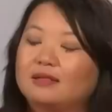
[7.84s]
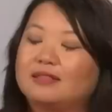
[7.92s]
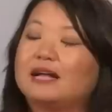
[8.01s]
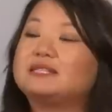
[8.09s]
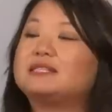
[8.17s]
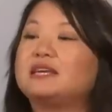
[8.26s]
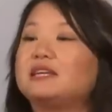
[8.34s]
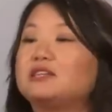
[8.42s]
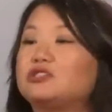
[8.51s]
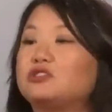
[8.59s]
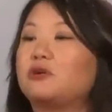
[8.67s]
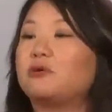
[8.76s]
That scene is
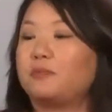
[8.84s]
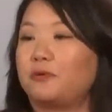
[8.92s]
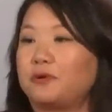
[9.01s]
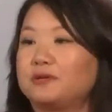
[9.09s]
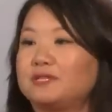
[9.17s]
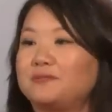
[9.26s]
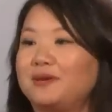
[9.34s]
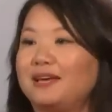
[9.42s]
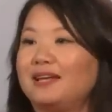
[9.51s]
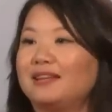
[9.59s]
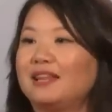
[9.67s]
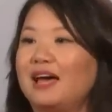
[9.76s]
so important to
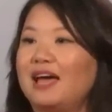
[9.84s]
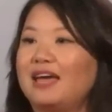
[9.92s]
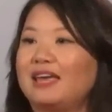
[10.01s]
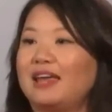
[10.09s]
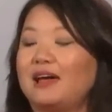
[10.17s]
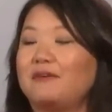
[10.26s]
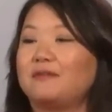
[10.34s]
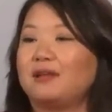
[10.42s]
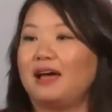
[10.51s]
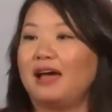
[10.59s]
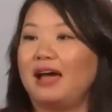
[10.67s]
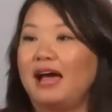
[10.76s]
me. Like, and I,
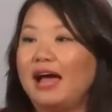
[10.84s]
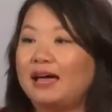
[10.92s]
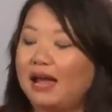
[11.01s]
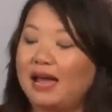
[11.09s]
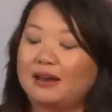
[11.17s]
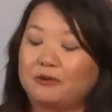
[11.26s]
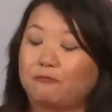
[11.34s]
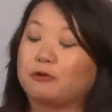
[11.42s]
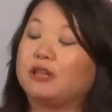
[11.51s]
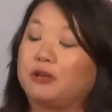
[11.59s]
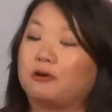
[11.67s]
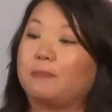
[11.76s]
I had I had to
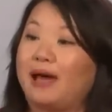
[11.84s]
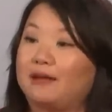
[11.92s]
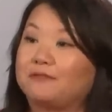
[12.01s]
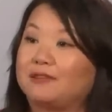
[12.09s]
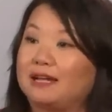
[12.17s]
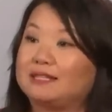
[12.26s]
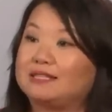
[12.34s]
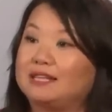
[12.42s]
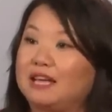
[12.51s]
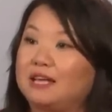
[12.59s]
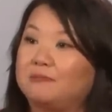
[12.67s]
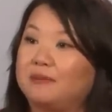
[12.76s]
really go to bat for that scene